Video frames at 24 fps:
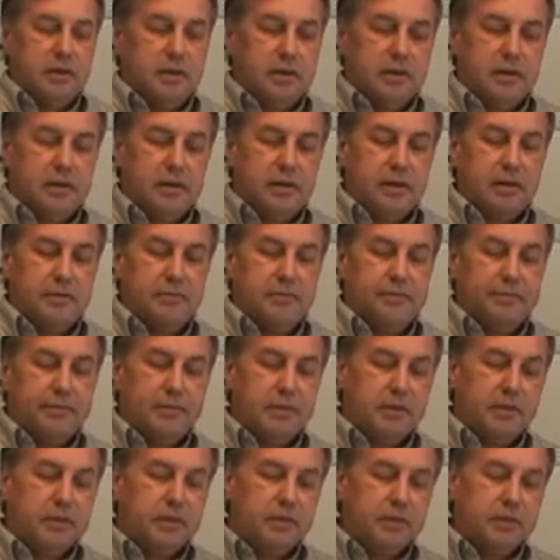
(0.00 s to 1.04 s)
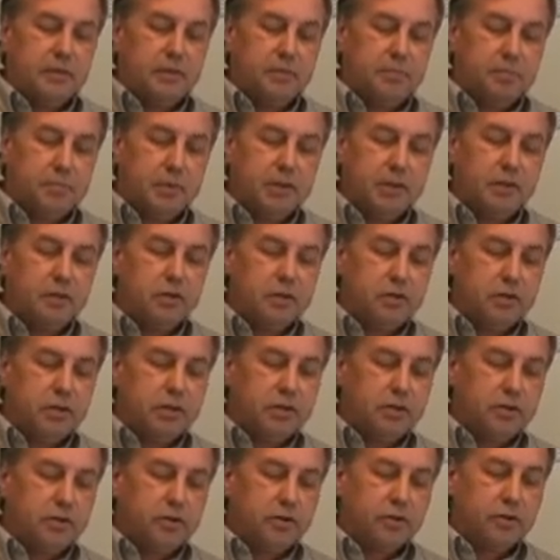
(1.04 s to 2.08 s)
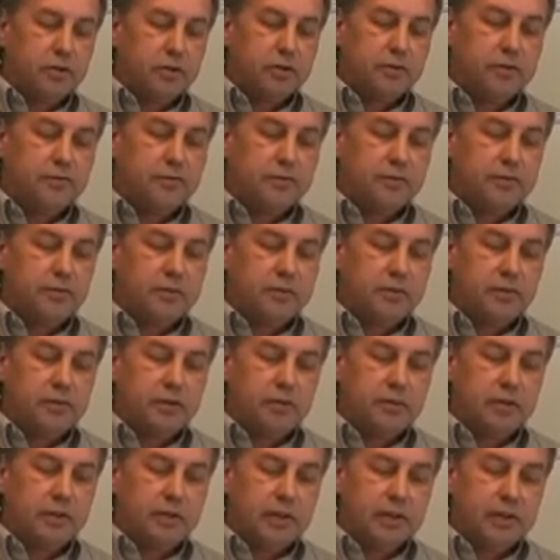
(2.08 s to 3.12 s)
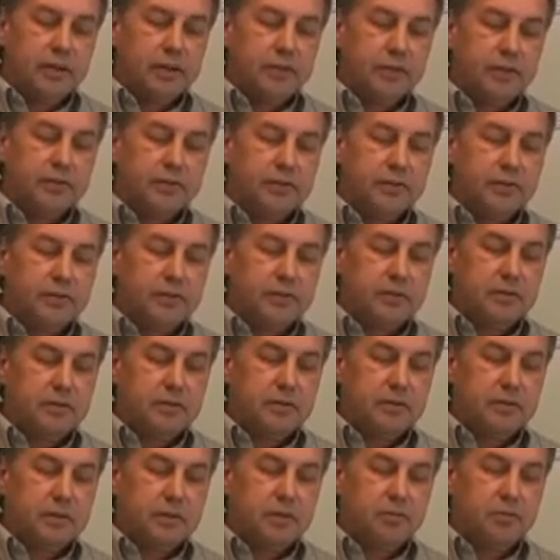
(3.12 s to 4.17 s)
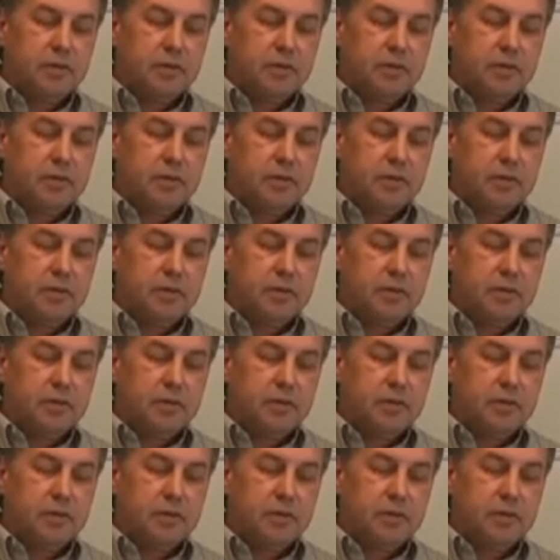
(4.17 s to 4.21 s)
The big learning curve is that you